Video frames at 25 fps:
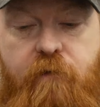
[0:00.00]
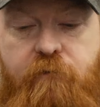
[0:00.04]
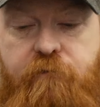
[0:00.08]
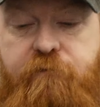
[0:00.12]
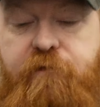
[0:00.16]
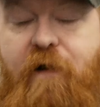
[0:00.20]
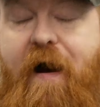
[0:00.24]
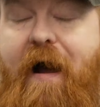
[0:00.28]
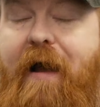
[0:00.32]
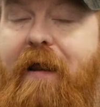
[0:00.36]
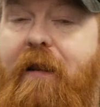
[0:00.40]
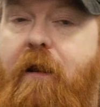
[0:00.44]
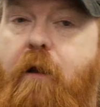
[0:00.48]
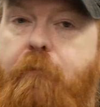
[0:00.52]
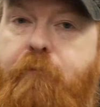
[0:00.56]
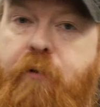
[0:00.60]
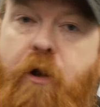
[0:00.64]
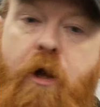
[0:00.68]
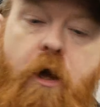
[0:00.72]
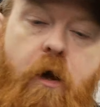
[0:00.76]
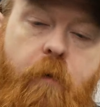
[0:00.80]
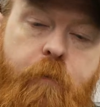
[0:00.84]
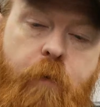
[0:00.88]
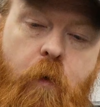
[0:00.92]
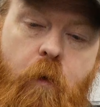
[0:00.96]
violet
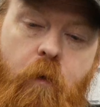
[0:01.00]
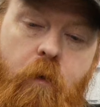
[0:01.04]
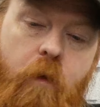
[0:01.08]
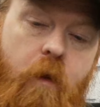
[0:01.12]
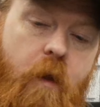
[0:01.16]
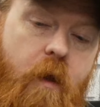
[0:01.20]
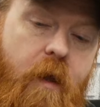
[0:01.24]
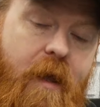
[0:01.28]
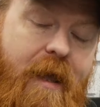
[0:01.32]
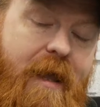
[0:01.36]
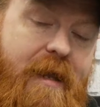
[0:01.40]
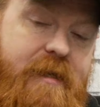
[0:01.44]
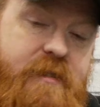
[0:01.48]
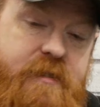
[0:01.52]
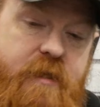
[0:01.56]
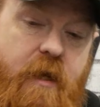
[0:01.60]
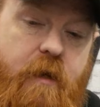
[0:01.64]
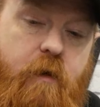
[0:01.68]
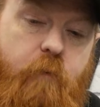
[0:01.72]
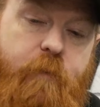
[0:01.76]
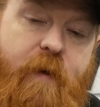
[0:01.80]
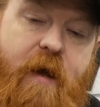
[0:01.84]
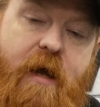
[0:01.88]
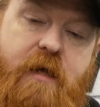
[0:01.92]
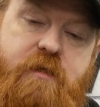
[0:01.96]
purple
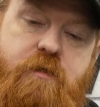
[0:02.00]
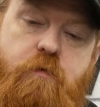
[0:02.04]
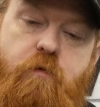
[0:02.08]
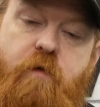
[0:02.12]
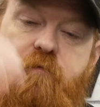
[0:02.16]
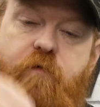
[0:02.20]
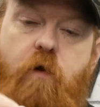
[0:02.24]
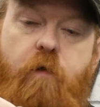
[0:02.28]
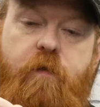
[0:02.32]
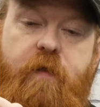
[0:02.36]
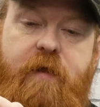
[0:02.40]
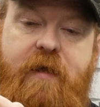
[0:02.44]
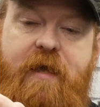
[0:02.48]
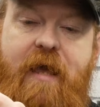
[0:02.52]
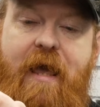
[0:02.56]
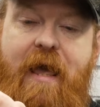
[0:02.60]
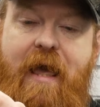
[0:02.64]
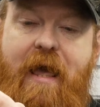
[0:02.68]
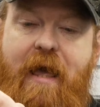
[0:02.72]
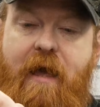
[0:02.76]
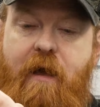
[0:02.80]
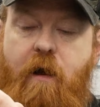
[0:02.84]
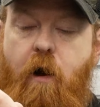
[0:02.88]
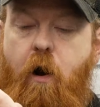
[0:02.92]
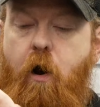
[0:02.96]
internal parts. So we've got the
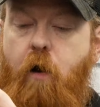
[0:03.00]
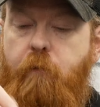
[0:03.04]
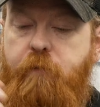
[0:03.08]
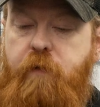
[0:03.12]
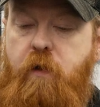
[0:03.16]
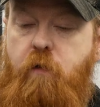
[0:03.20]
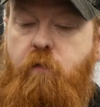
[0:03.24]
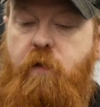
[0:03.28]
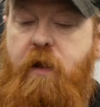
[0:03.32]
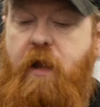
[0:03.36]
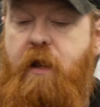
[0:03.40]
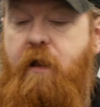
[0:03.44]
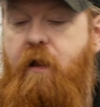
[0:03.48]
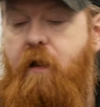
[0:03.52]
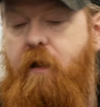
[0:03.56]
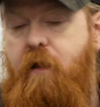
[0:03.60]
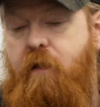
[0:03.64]
gate hop unit,